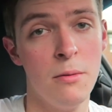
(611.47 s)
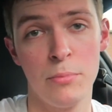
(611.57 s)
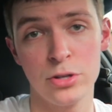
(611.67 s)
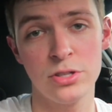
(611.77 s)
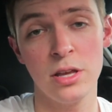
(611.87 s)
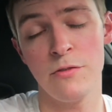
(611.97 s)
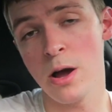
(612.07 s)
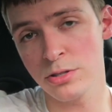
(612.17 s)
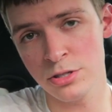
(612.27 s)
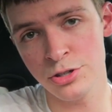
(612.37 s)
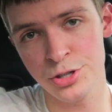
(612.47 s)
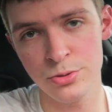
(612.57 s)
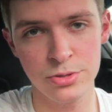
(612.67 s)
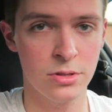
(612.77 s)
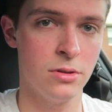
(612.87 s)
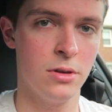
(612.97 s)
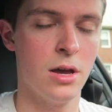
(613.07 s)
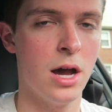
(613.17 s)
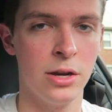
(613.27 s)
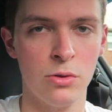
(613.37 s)
Personally, if I was in your shoes,
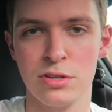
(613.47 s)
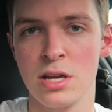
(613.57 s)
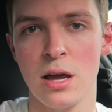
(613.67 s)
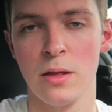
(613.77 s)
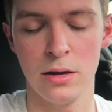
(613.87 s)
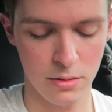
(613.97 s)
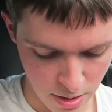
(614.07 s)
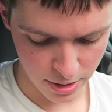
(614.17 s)
I'd go with the Skyline.